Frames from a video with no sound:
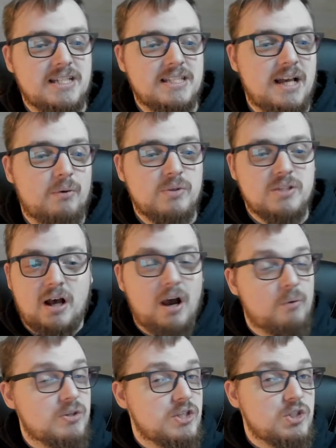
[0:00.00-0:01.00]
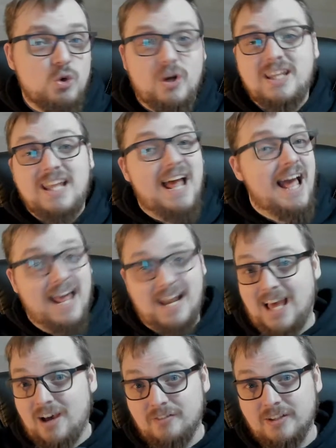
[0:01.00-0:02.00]
hours that I was enjoying the hell
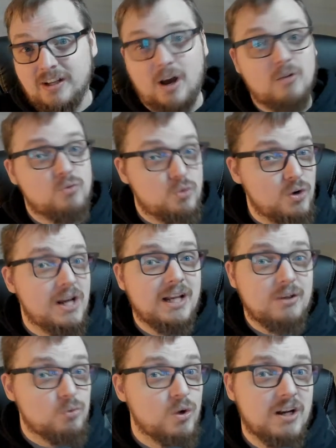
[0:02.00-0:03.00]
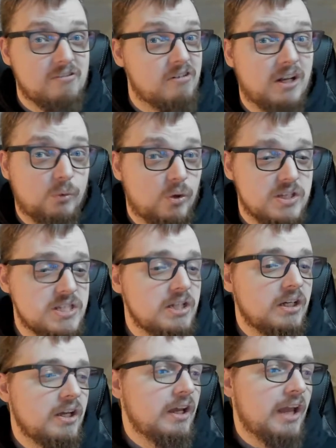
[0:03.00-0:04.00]
out of it. I really, really, really was.
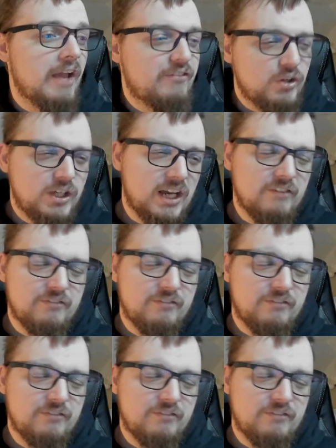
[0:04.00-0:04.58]
If you can get it for